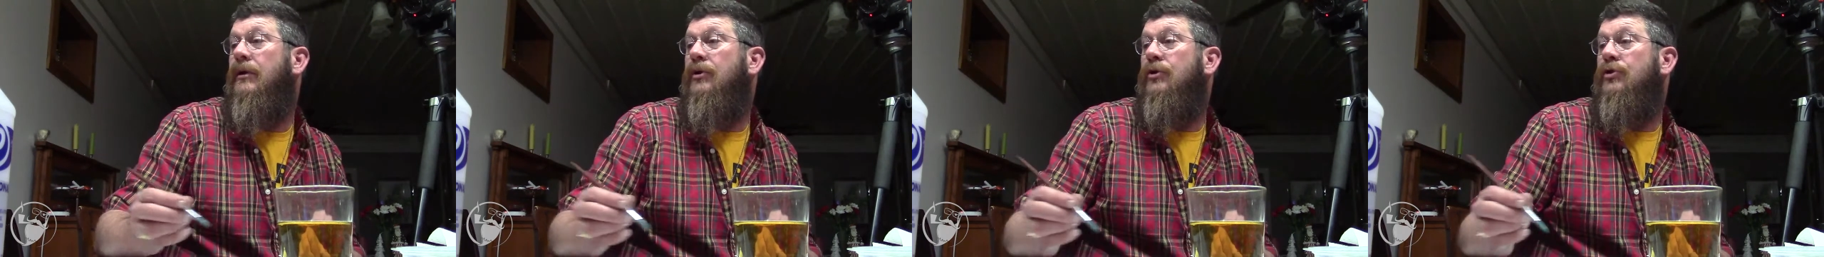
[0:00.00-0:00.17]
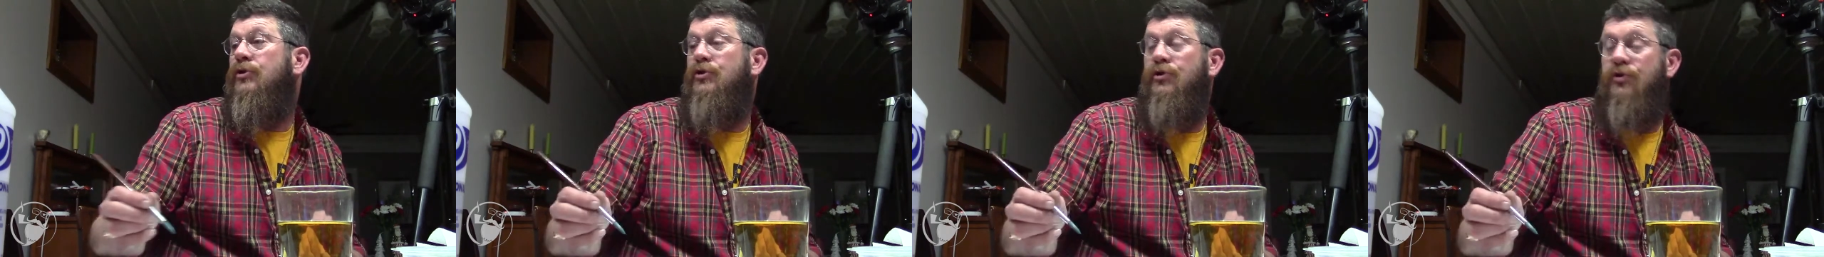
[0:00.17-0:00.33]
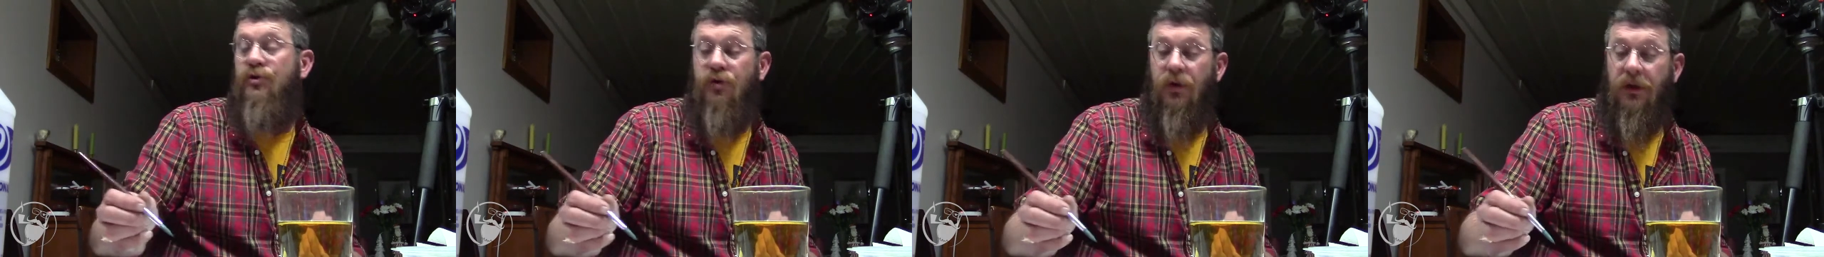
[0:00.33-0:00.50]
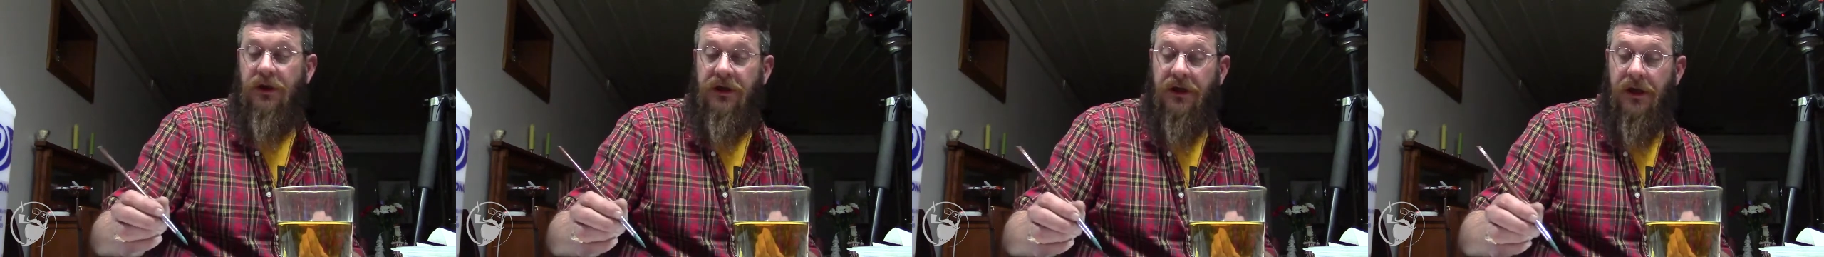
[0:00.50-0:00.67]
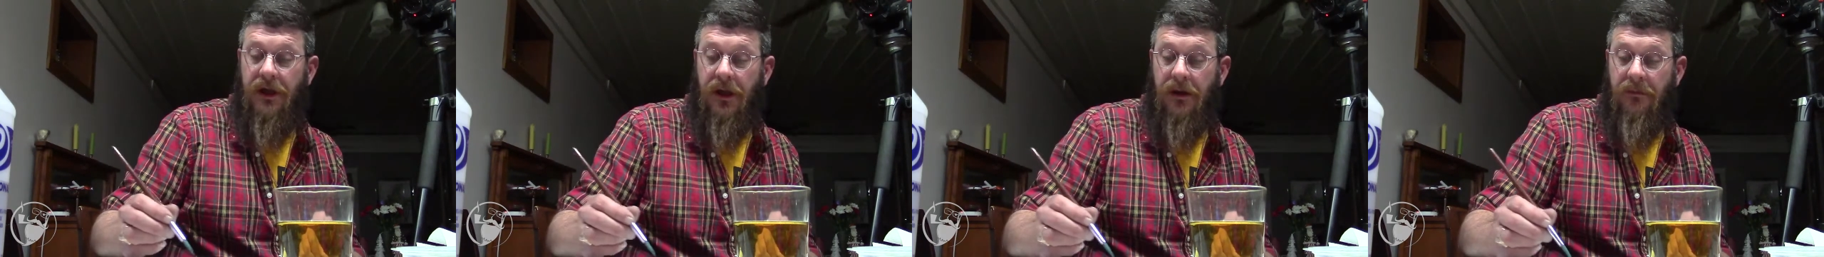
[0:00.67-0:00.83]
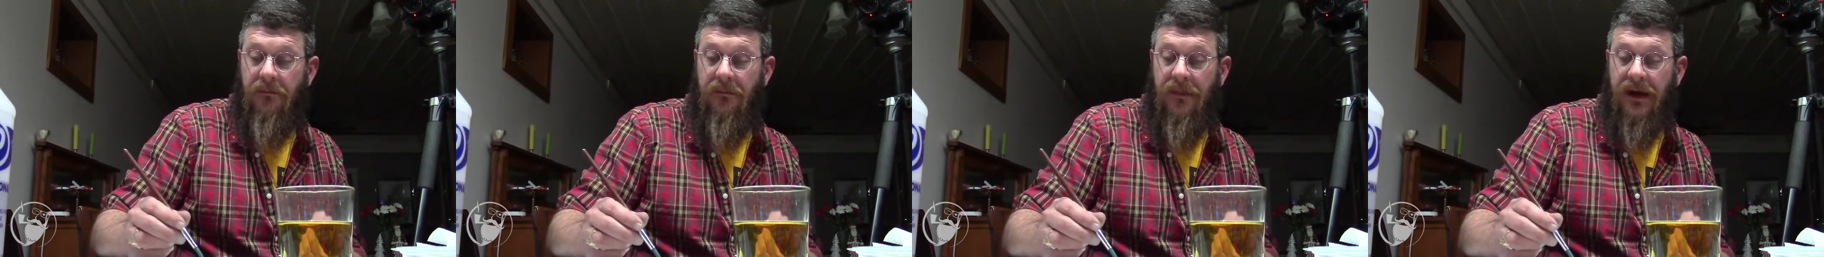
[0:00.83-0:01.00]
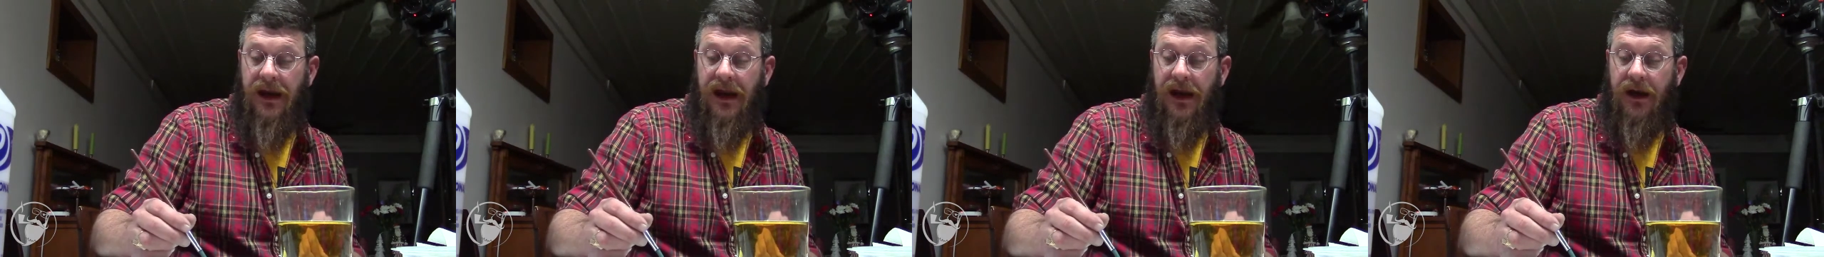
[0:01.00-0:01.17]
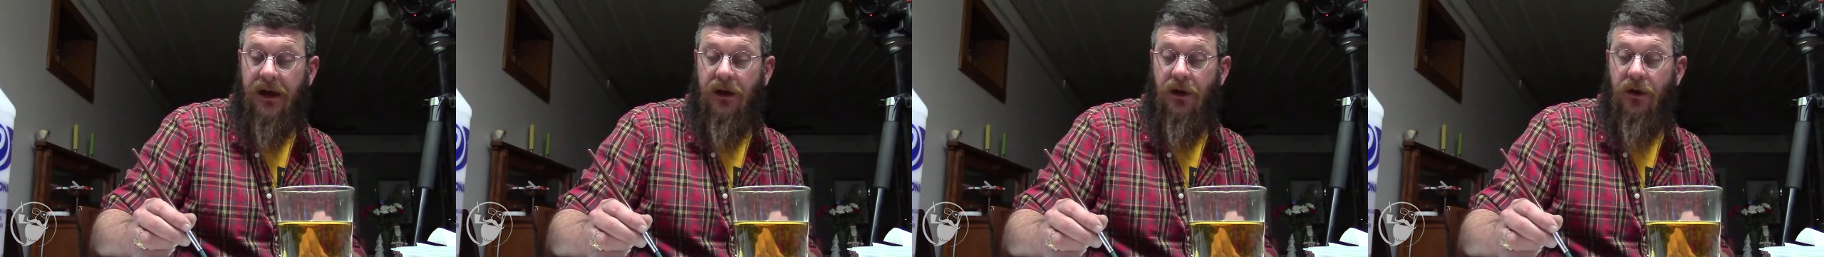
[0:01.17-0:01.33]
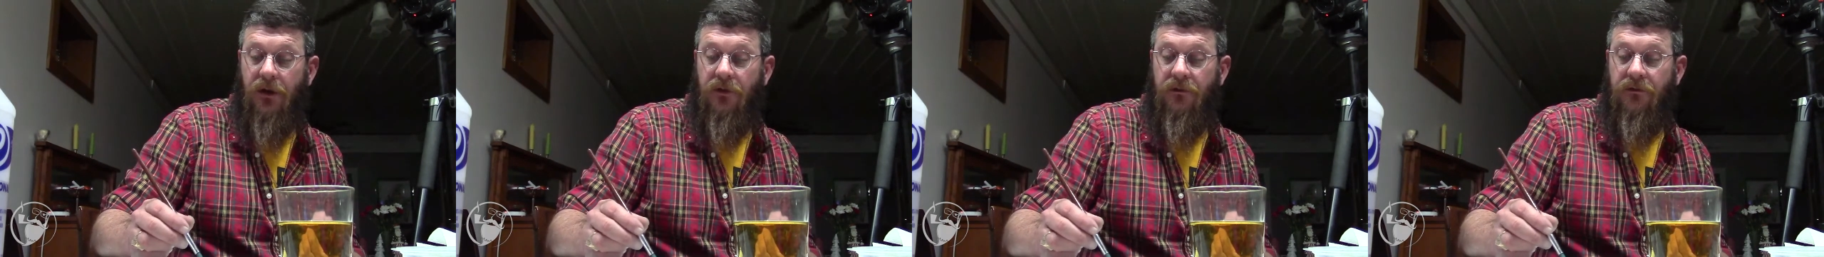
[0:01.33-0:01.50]
should come
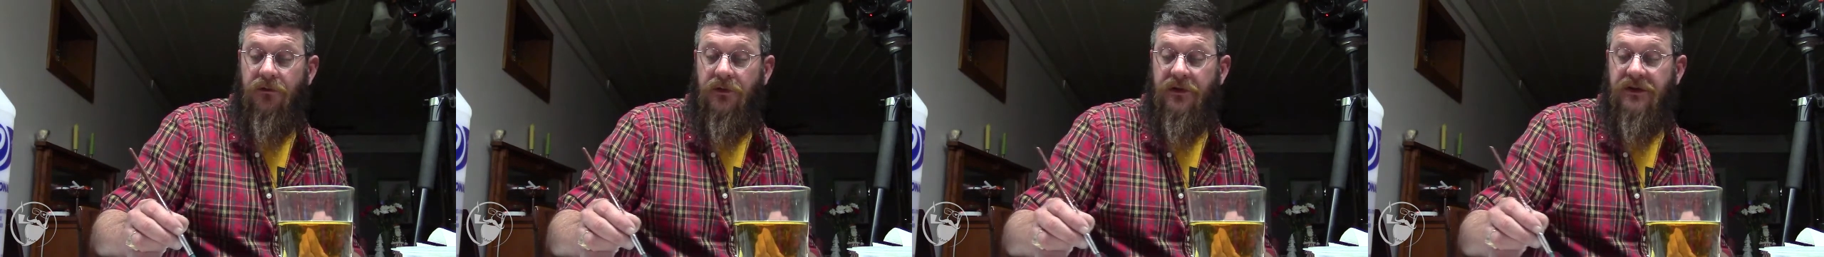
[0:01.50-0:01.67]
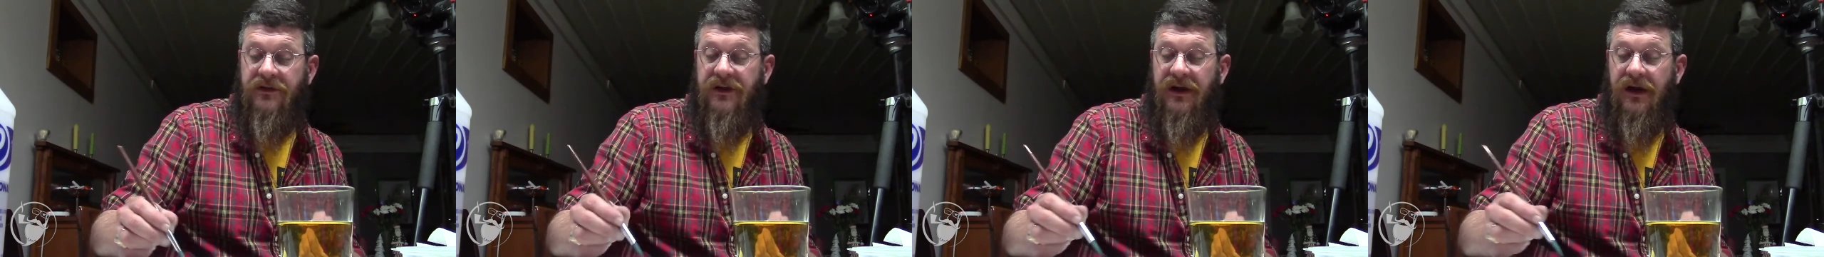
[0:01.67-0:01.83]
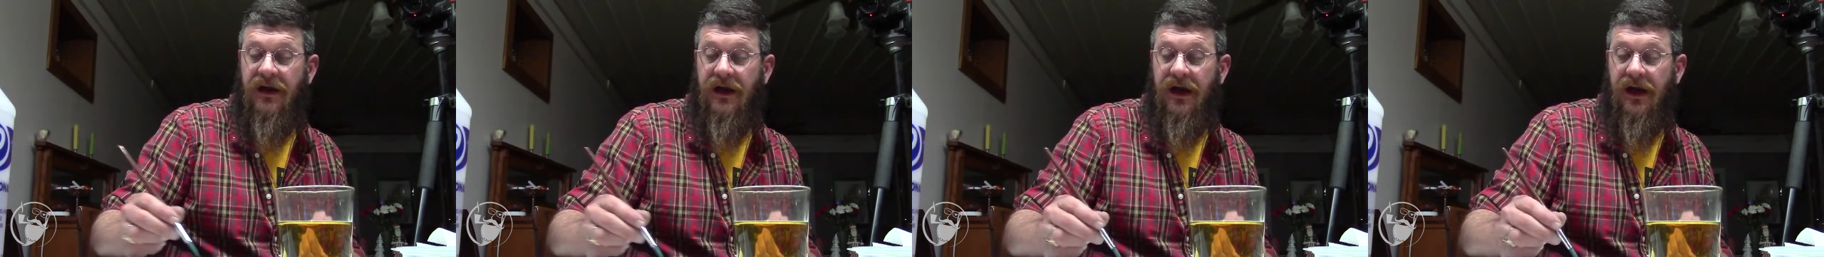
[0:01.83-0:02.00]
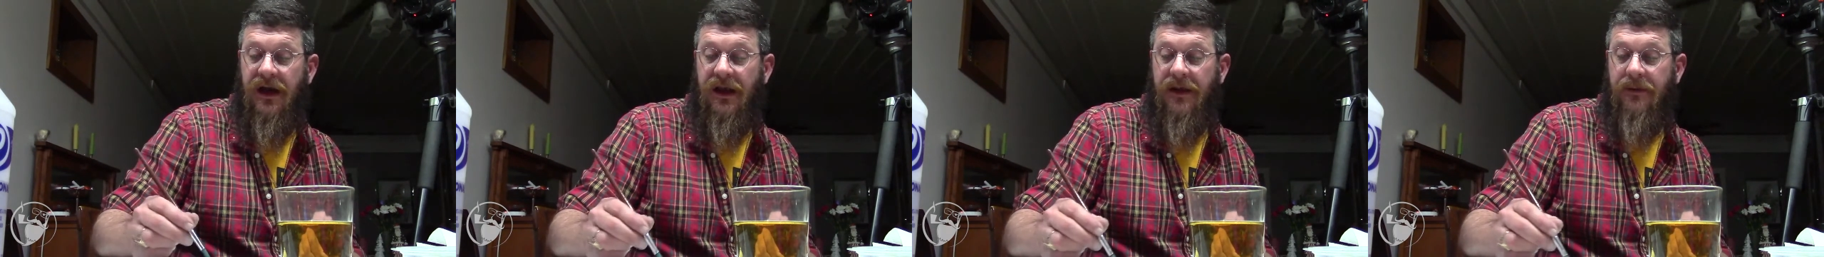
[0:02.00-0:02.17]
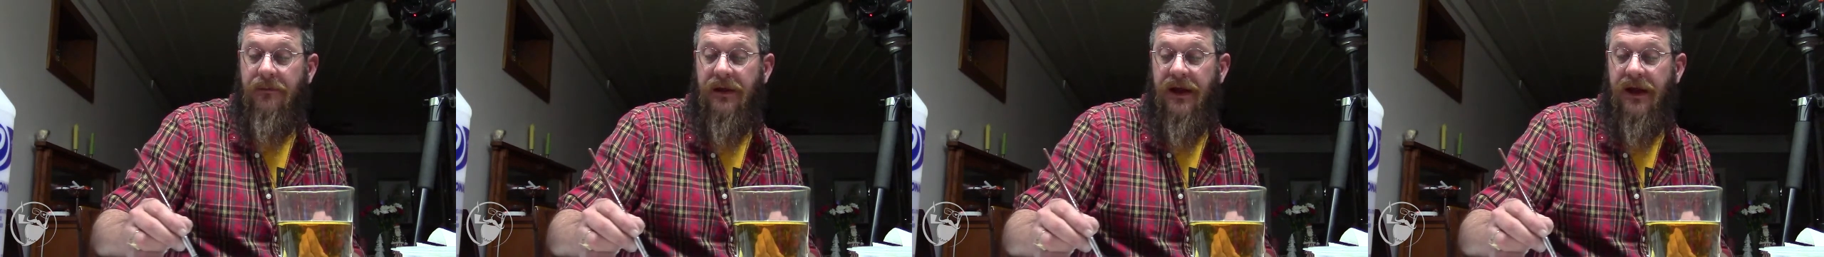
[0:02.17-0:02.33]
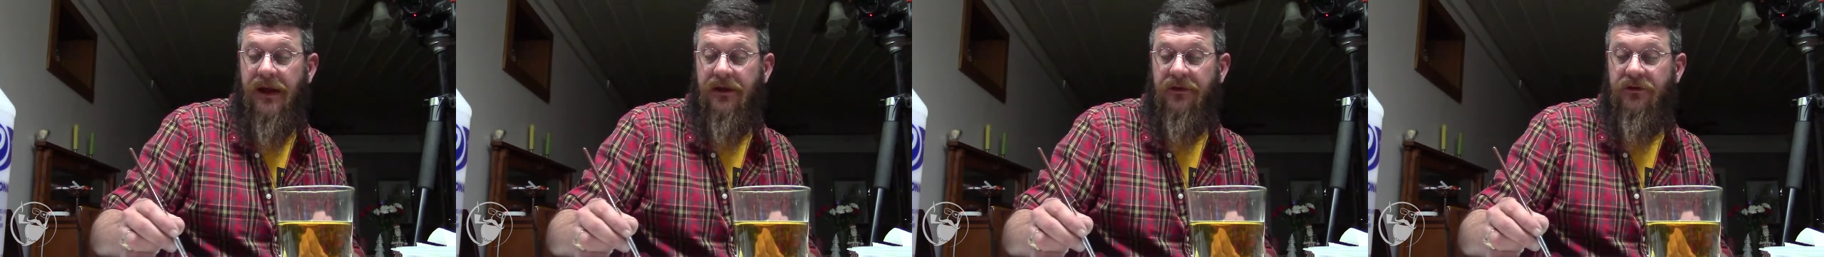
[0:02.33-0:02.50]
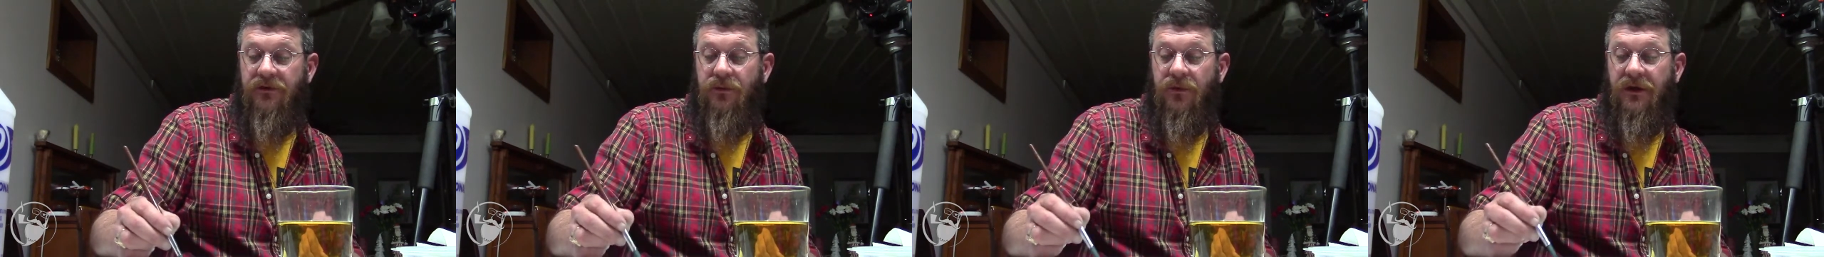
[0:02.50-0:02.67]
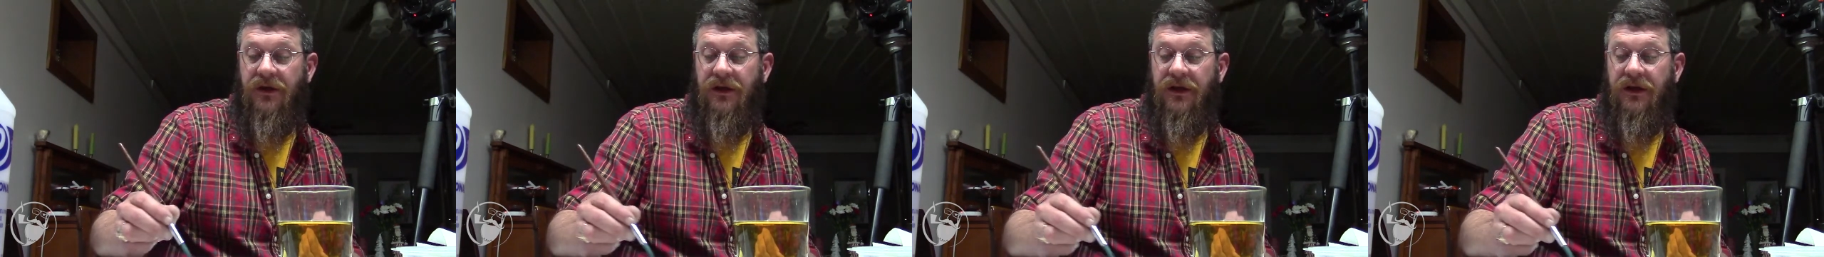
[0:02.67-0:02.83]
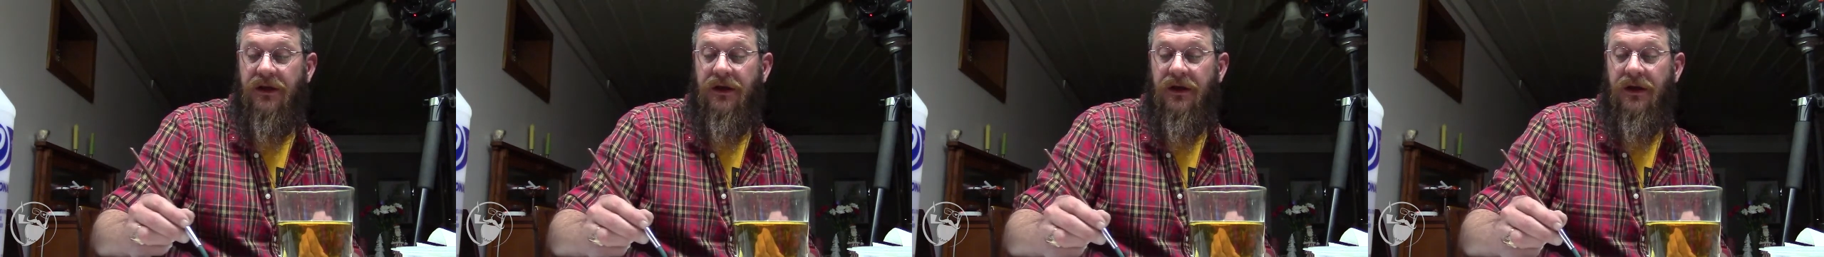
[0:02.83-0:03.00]
back over time as
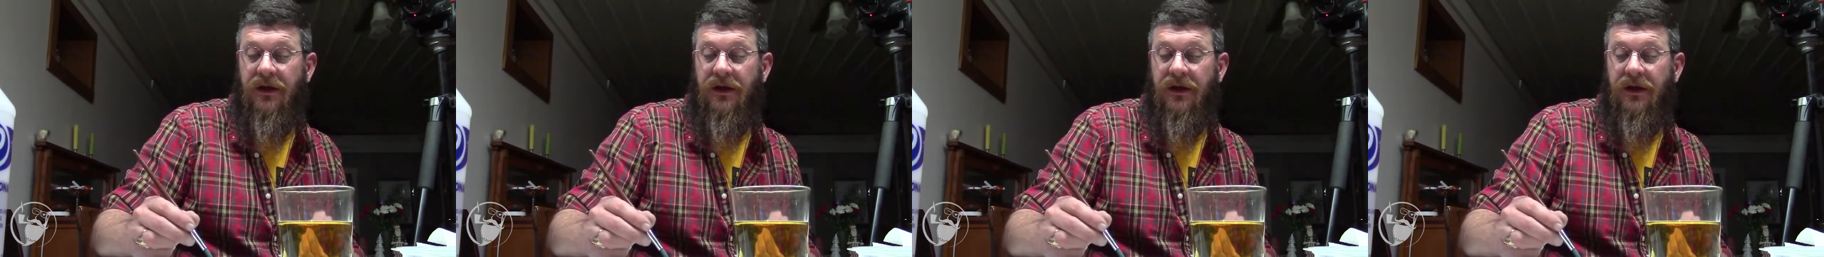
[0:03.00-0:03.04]
we,